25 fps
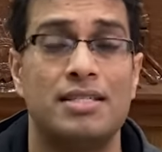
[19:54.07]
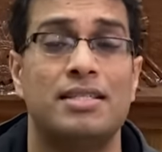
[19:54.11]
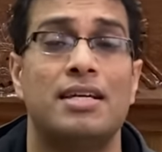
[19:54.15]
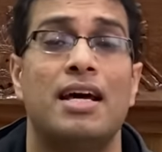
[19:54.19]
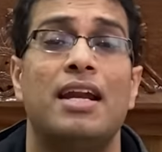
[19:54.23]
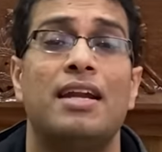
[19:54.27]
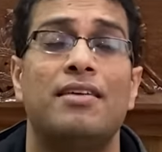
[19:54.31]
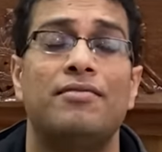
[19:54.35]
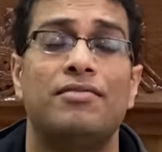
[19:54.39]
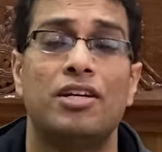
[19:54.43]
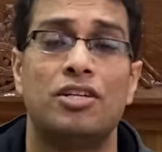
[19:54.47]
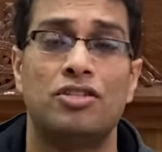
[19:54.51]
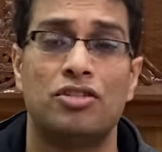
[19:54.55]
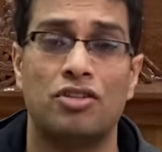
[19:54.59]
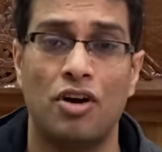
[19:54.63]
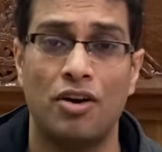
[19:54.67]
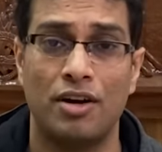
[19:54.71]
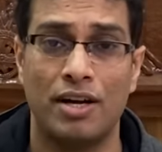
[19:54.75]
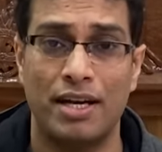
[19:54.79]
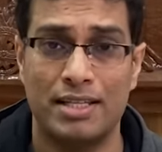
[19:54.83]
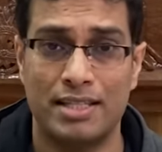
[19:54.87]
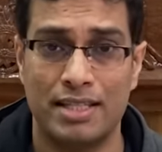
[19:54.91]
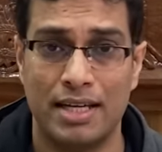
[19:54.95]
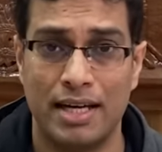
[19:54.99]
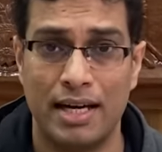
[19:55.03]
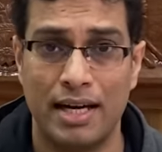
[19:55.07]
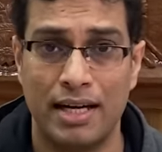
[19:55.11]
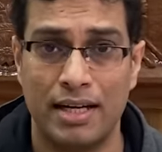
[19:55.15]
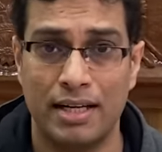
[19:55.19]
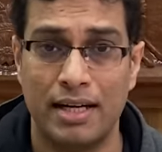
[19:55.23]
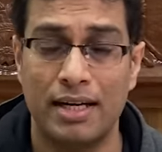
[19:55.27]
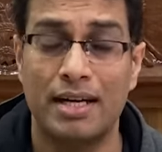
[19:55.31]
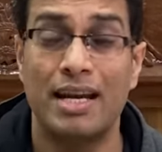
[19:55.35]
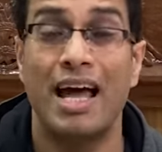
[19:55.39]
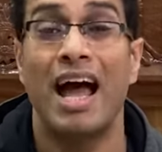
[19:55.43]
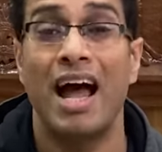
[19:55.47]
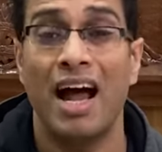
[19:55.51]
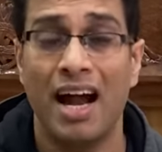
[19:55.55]
and if the stock has
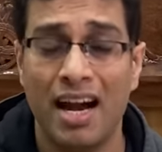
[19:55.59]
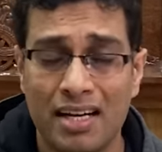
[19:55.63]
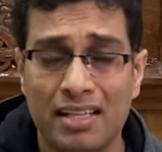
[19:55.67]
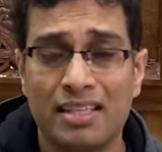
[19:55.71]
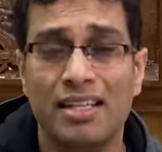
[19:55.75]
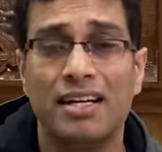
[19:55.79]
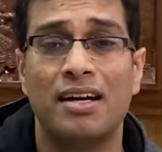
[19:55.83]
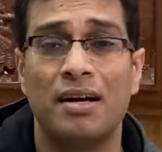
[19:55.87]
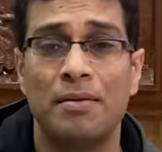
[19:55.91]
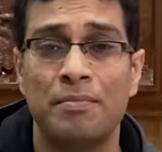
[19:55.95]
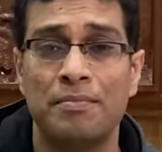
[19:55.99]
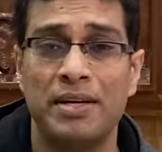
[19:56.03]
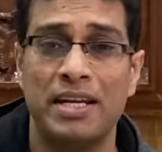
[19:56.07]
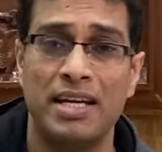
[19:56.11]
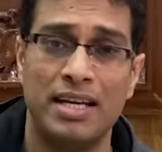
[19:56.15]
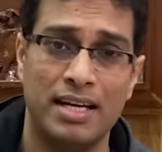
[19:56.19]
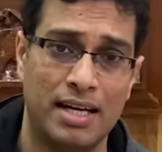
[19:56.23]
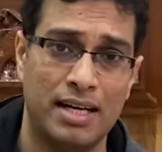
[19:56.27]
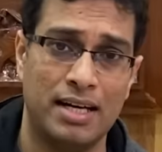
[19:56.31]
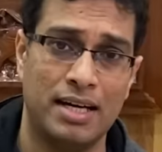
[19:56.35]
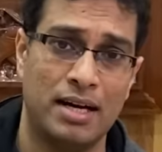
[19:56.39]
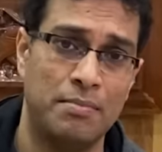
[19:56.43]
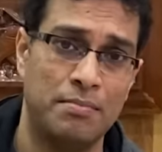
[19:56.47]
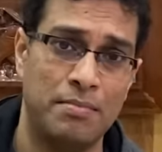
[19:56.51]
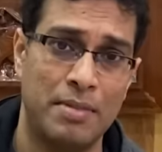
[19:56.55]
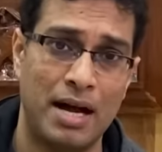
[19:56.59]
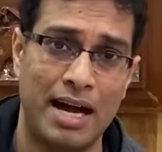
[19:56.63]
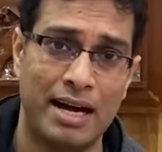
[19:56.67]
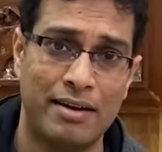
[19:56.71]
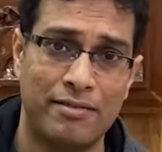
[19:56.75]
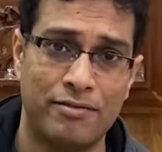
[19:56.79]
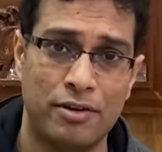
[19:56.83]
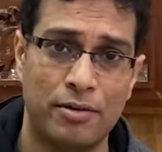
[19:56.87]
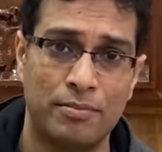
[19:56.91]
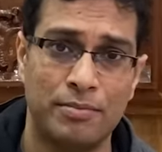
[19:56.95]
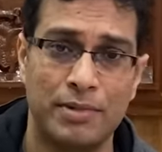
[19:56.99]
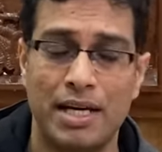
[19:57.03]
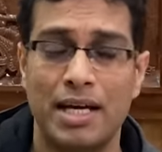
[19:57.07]
corrected and the company can come back
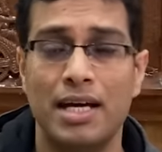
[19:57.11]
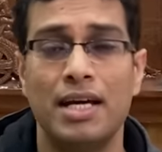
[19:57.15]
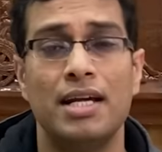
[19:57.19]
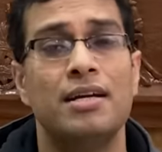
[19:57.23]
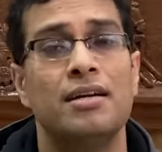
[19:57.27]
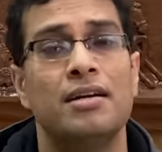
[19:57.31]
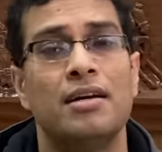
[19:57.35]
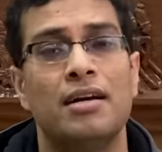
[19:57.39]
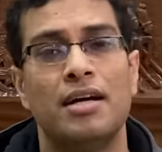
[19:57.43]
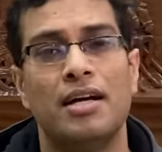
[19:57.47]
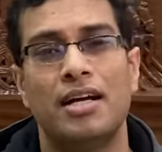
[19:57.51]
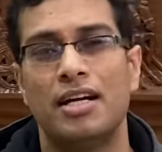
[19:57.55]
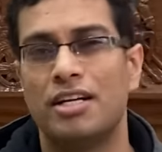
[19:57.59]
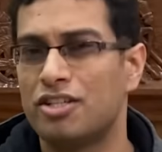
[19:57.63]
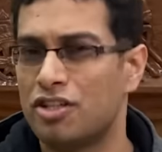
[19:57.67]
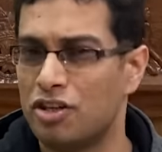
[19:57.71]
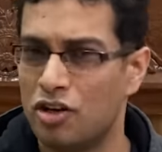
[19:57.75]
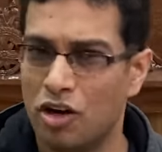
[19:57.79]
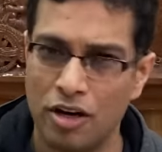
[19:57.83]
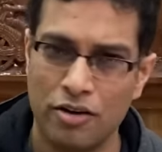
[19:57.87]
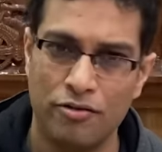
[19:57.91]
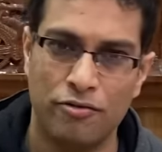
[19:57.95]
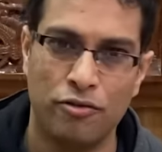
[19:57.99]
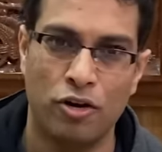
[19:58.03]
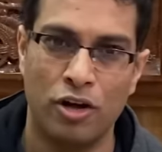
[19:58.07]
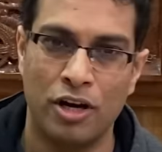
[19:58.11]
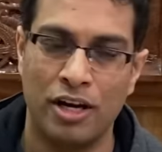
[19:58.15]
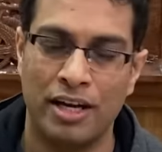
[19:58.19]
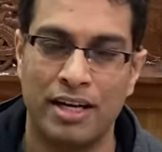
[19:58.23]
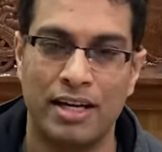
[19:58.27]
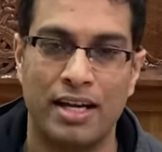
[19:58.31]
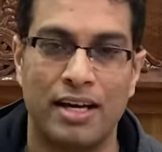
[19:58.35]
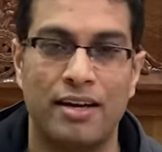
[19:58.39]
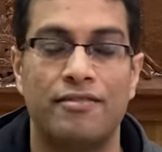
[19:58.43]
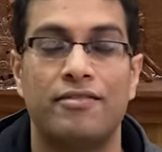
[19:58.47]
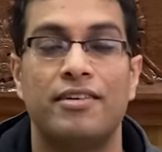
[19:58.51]
from there, it's not a falling knife.